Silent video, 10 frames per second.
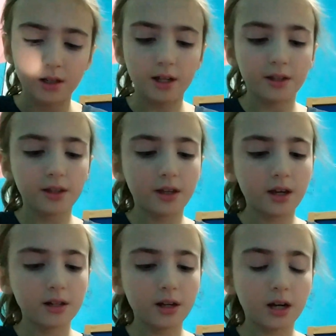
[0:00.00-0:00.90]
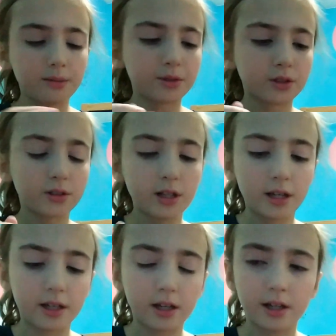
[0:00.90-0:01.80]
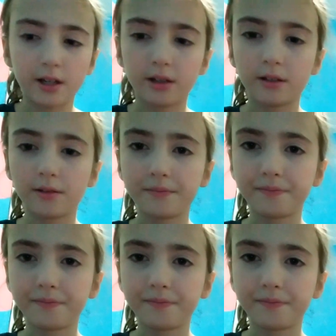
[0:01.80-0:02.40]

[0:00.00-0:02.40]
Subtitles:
And then I'm just taking